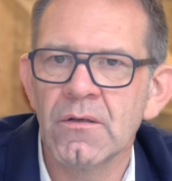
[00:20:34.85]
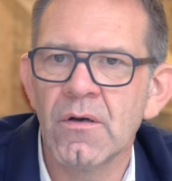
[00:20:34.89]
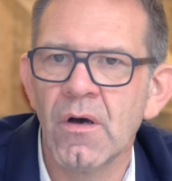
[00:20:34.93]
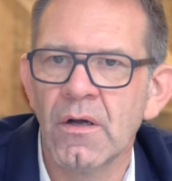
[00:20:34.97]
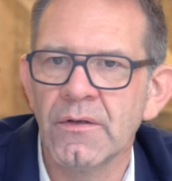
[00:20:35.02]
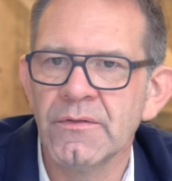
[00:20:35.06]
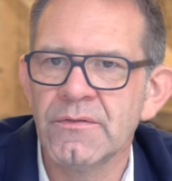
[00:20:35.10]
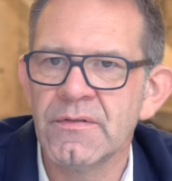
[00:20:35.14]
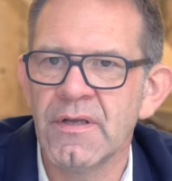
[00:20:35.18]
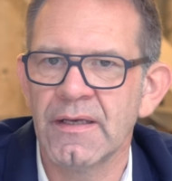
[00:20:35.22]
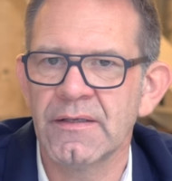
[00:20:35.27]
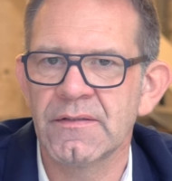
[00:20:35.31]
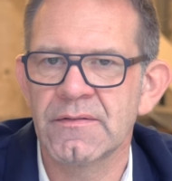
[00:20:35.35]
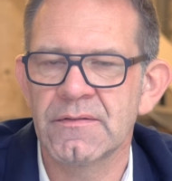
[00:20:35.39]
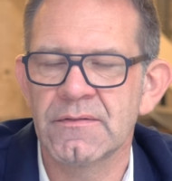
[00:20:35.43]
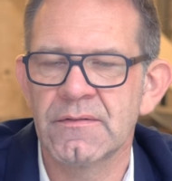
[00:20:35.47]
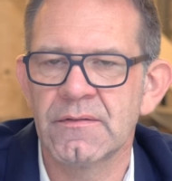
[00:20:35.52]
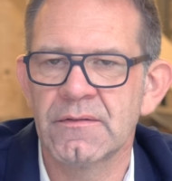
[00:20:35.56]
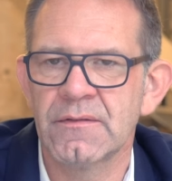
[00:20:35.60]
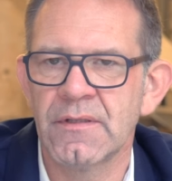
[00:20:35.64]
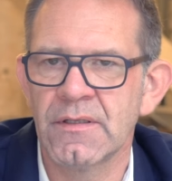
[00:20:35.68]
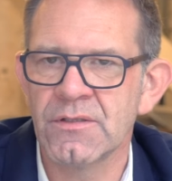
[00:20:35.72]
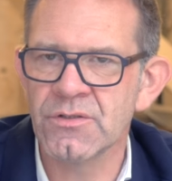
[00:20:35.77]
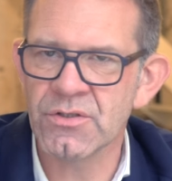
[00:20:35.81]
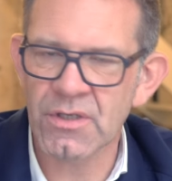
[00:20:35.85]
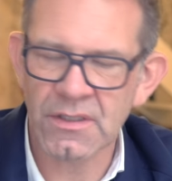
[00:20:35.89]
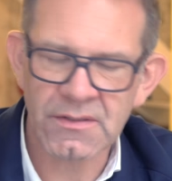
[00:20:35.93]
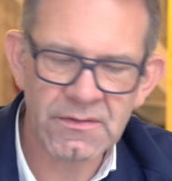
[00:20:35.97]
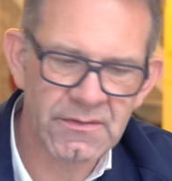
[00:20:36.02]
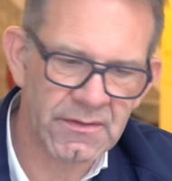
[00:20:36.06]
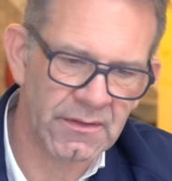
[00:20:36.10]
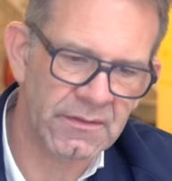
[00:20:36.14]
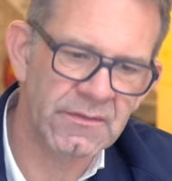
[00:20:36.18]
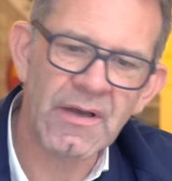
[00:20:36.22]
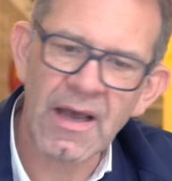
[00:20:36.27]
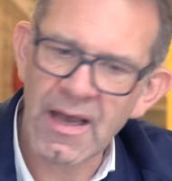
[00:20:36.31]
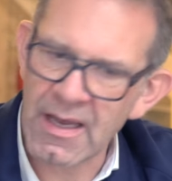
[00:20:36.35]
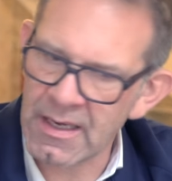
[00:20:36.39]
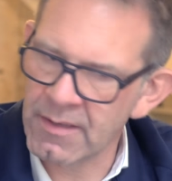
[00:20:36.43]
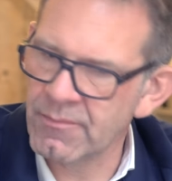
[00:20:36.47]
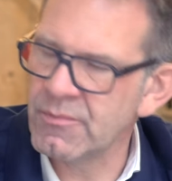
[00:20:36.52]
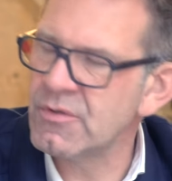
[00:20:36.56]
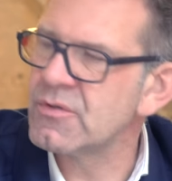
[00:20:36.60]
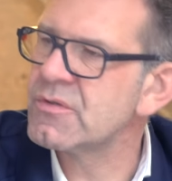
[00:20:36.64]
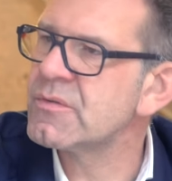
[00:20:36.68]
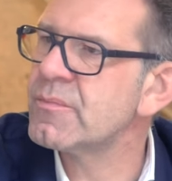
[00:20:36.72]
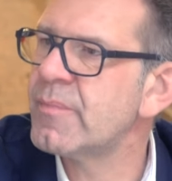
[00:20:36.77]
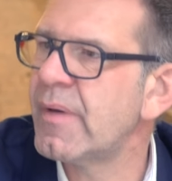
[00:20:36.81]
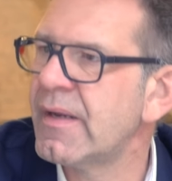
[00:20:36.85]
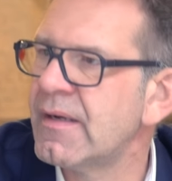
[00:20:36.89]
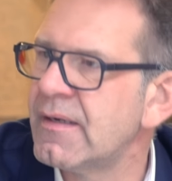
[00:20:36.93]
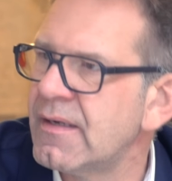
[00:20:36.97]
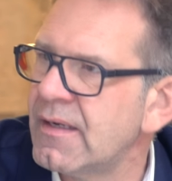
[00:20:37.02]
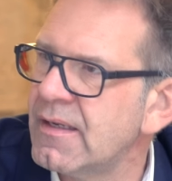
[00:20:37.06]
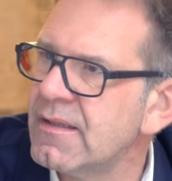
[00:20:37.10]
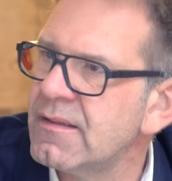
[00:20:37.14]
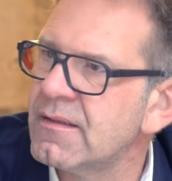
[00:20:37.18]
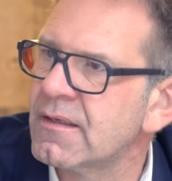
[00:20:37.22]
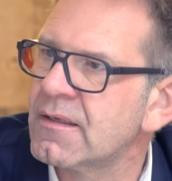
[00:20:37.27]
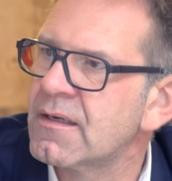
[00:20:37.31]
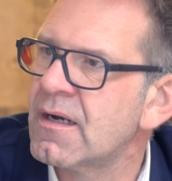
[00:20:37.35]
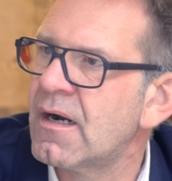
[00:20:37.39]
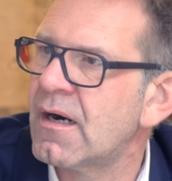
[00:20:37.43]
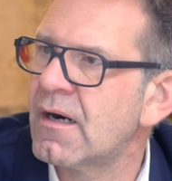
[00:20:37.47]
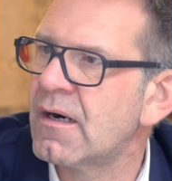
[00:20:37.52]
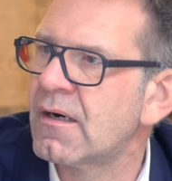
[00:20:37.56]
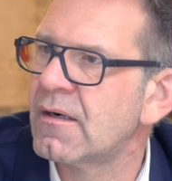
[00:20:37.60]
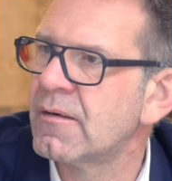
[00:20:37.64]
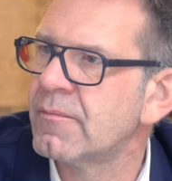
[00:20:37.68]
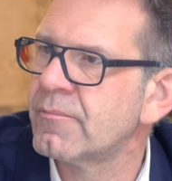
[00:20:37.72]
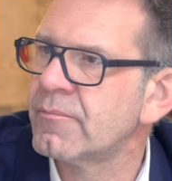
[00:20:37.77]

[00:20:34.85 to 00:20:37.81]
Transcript: context than just the time you spend in the car.